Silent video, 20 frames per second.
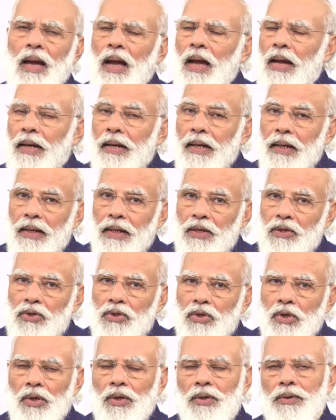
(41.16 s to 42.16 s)
I can
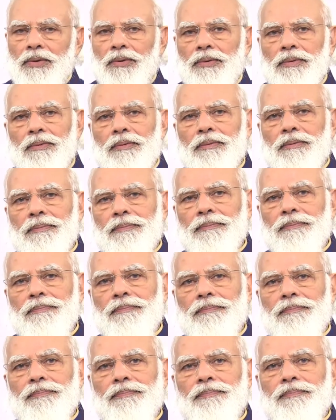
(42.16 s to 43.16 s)
assure you,
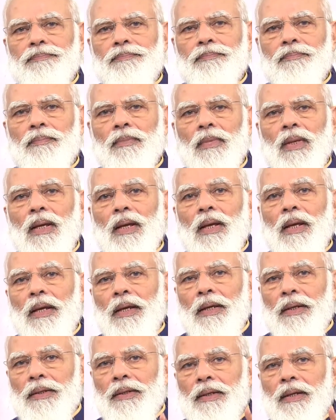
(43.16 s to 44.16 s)

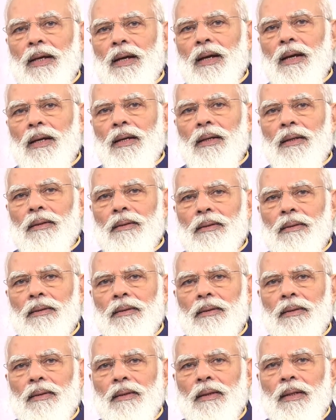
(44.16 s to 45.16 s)
India
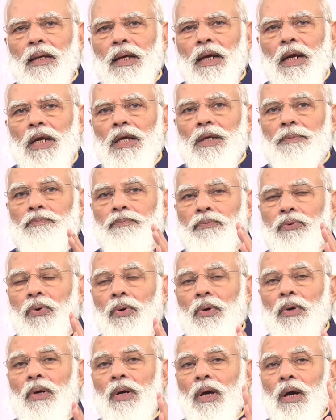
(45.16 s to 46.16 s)
is
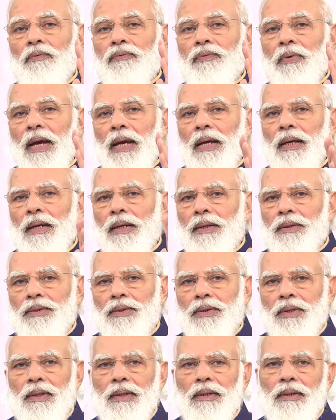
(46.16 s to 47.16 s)
full of
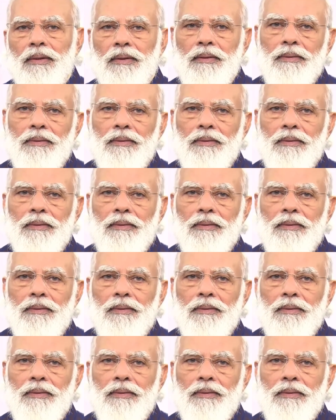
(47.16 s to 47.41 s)
energy.